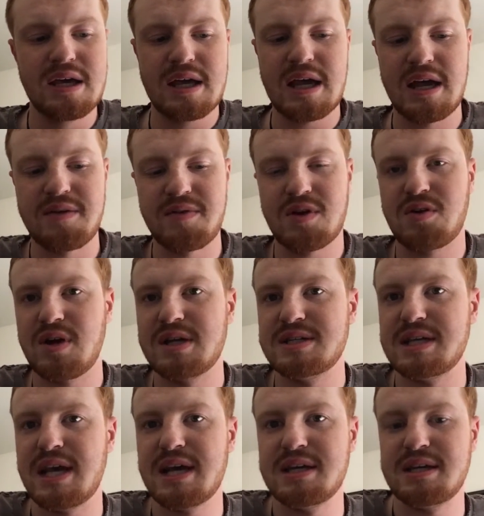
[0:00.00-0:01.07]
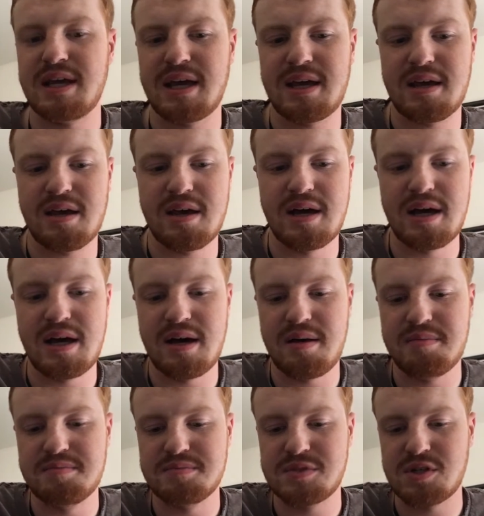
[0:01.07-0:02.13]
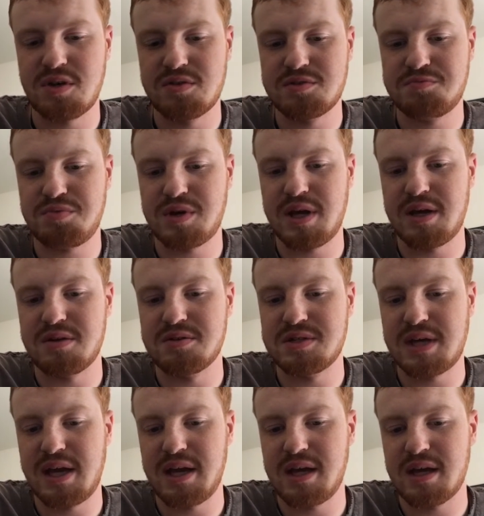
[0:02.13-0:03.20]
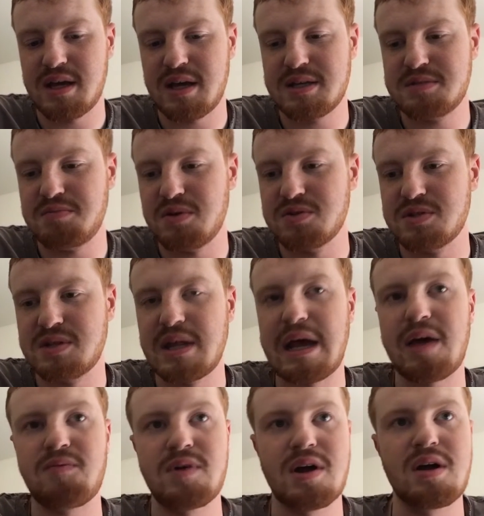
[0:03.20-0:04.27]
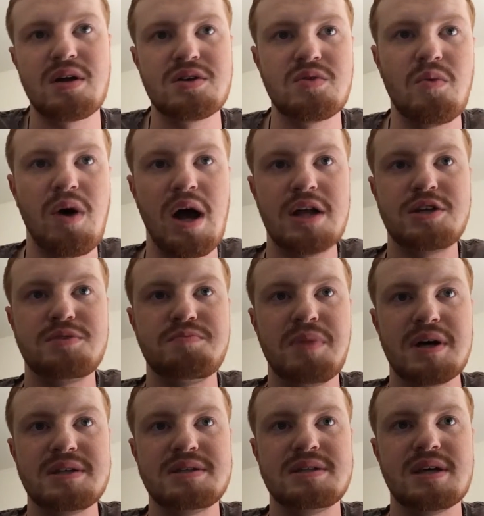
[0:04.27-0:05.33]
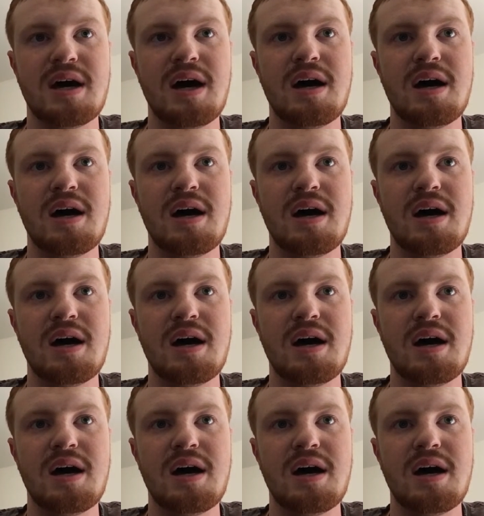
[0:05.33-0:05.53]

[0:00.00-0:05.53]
Kind of a crazy ending, so it was pretty entertaining, I suppose, in that regard to watch. But